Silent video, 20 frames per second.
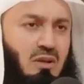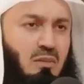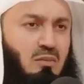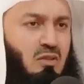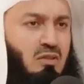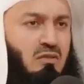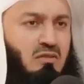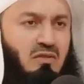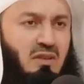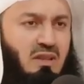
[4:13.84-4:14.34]

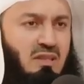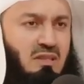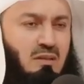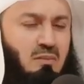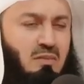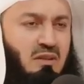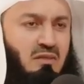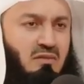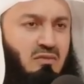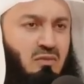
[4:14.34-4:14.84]
I'm not fussed
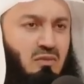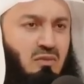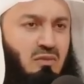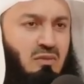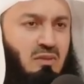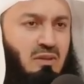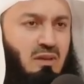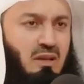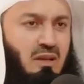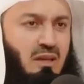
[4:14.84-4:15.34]
about food.
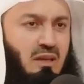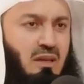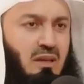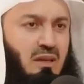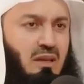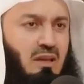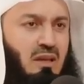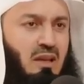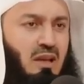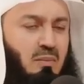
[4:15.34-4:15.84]

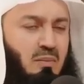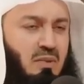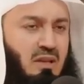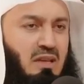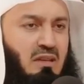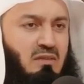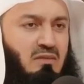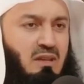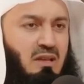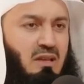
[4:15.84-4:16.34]
I
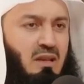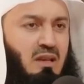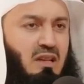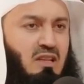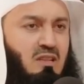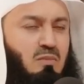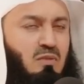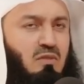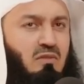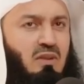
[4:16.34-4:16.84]
believe that
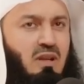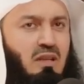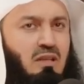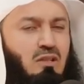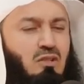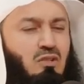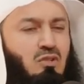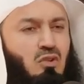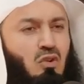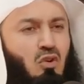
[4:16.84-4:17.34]
Allah's
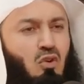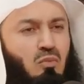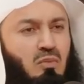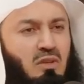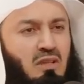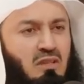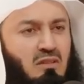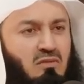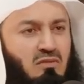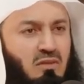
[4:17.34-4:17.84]
provided so
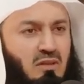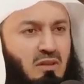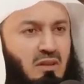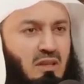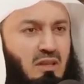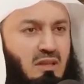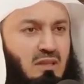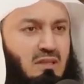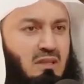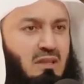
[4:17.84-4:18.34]
many different
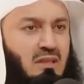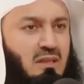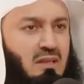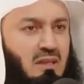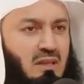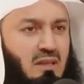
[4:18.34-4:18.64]
things, and